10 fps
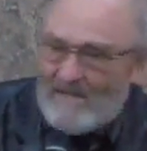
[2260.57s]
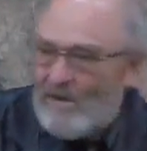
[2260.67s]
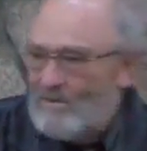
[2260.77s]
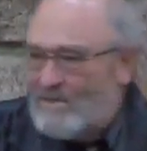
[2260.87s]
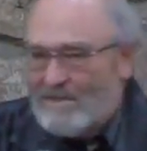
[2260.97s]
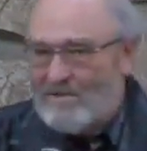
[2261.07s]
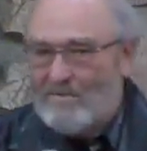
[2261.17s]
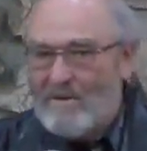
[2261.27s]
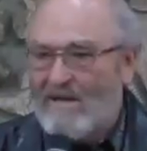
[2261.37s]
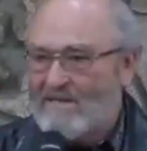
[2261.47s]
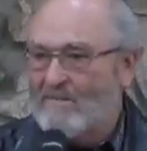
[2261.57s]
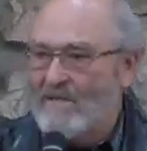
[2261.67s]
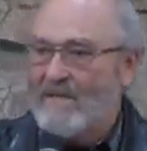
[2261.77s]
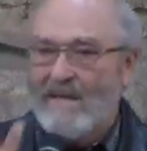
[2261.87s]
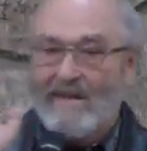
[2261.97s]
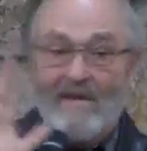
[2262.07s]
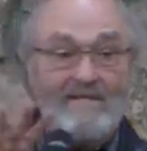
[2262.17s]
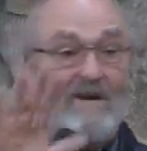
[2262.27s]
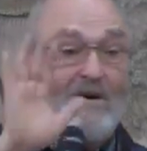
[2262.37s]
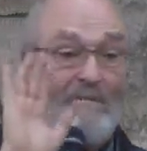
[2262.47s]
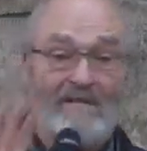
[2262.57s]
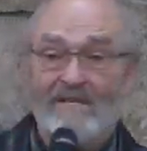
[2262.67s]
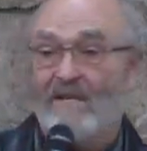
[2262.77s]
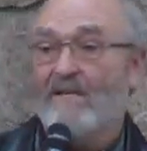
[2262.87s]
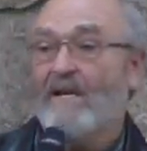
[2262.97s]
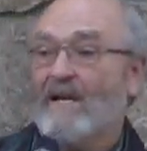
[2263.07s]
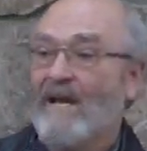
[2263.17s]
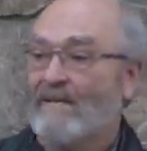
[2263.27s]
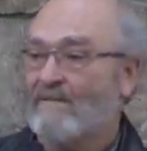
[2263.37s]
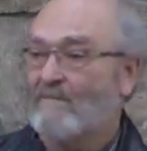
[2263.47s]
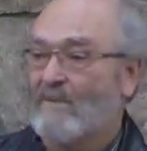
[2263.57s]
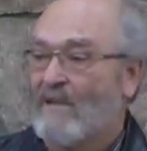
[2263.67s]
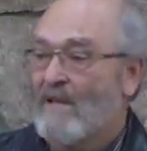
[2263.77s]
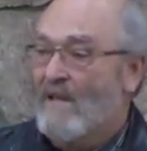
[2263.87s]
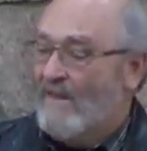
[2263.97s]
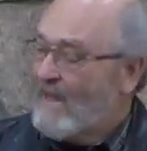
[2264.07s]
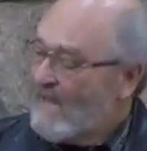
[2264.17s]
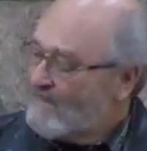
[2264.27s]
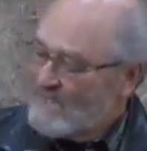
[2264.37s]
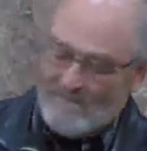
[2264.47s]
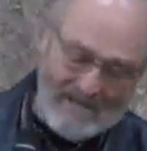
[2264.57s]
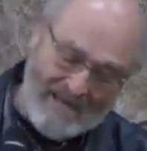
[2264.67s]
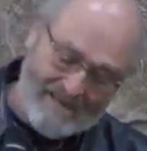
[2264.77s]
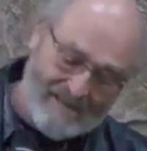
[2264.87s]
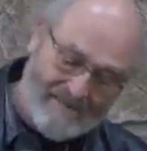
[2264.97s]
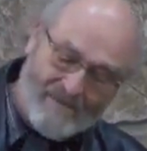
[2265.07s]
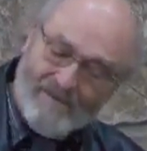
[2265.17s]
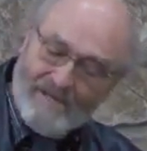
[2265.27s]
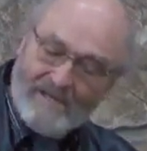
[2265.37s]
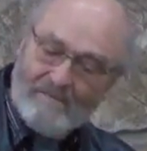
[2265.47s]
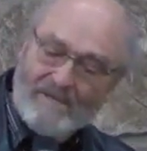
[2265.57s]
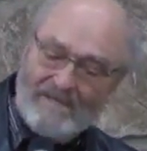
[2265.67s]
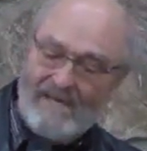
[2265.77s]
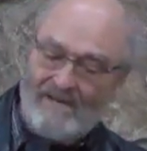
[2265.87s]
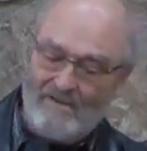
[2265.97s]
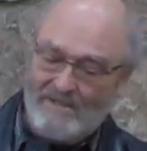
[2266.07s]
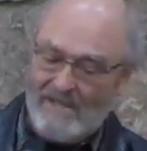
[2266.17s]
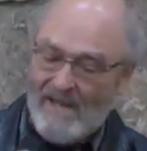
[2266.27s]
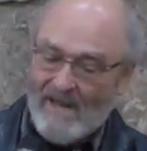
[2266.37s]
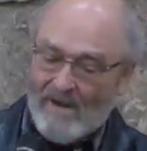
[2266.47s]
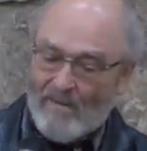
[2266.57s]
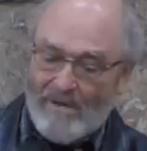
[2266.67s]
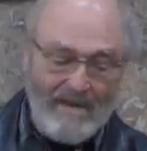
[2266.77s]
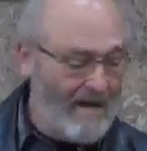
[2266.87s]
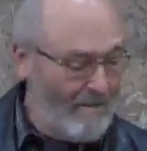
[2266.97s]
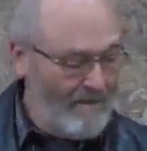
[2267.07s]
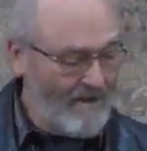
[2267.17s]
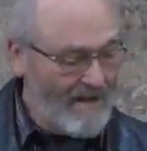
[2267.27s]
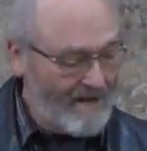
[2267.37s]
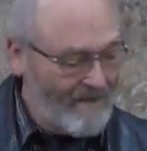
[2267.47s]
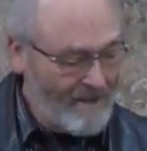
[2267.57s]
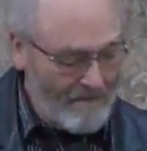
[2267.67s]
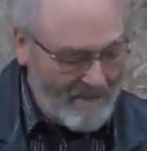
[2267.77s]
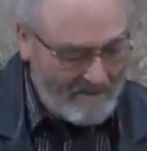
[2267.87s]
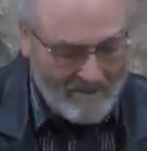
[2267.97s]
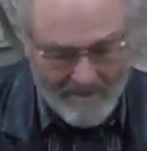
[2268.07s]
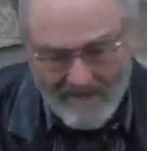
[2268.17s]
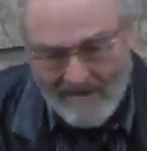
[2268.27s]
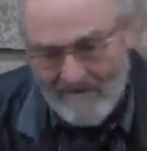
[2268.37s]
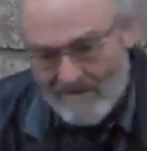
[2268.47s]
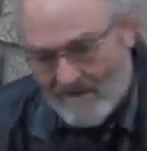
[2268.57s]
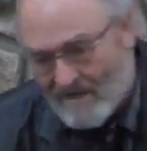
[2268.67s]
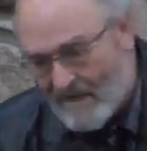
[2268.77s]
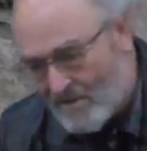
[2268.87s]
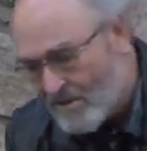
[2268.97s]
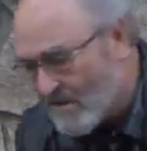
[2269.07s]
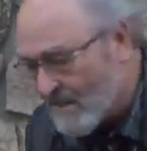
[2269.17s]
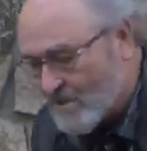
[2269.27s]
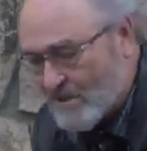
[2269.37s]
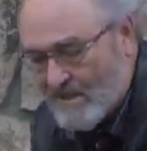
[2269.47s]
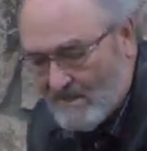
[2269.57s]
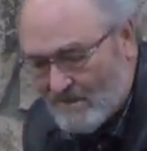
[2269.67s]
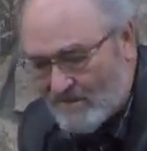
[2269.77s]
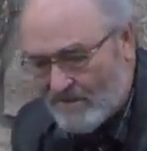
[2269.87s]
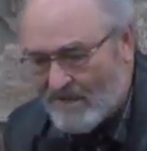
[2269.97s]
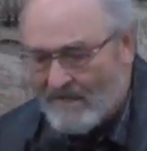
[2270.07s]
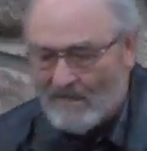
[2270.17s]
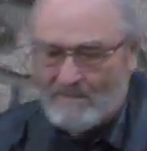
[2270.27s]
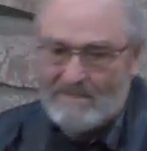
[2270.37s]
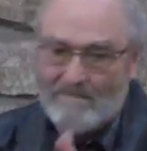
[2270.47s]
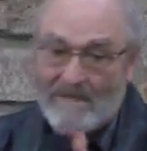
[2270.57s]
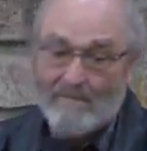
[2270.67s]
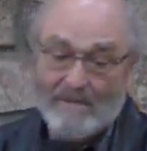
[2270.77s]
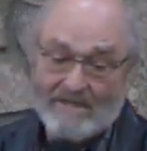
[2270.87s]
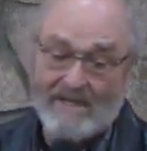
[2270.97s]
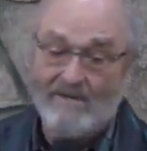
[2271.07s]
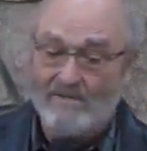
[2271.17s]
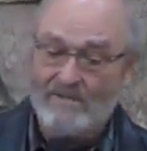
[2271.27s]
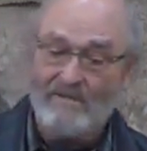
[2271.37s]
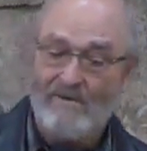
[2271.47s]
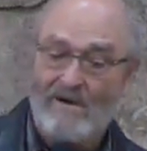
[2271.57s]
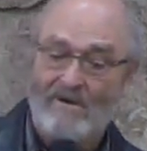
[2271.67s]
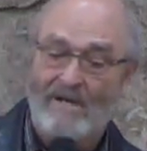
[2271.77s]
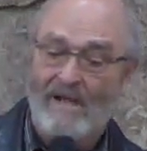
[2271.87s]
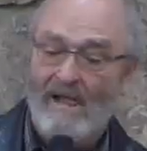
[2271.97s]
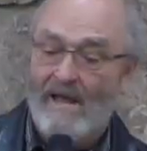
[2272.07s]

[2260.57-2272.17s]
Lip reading: as cozy as you possibly can. That's home. That's in a dugout. They have some land that they've turned into potatoes. With help of a lot of other people, they have an irrigation ditch that comes through and helps make potatoes to grow.